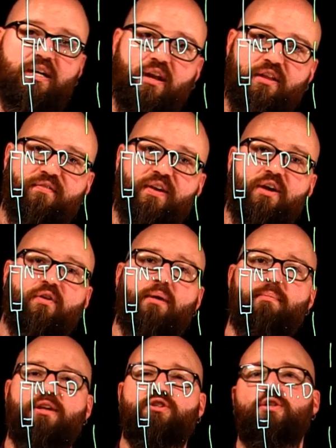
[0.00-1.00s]
another video I
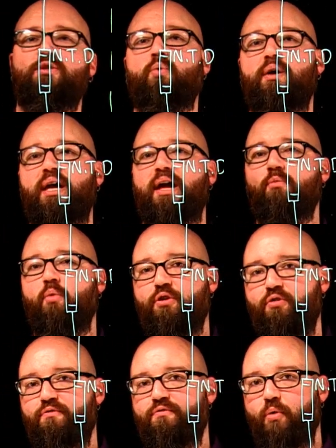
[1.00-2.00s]
mentioned
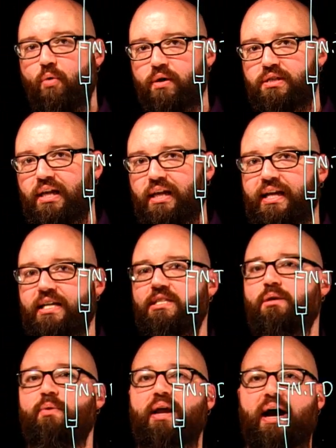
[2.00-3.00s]
28104 telling us
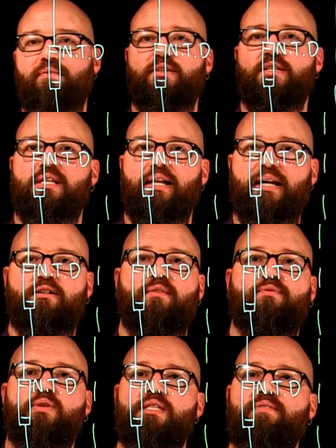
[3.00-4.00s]
that we have to select
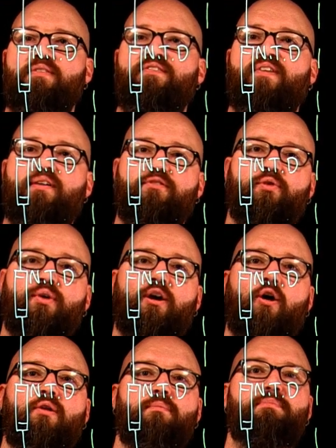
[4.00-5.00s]
off the 75 degree
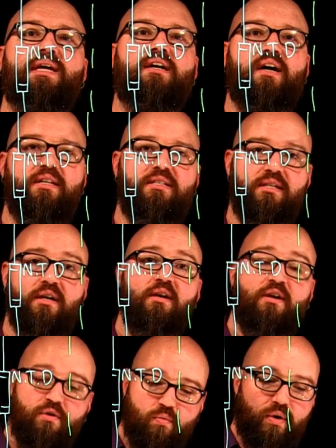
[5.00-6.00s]
column because
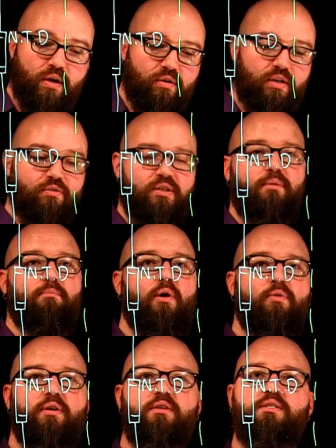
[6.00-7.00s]
we are using
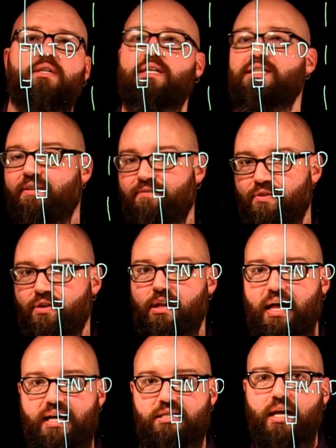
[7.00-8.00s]
motors except for the
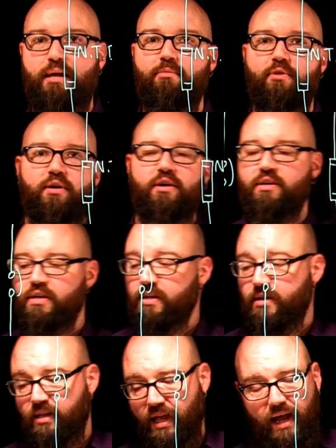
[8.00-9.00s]
Class A motor.
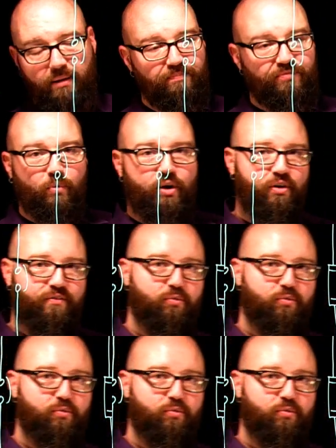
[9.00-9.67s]
Okay, we don't have to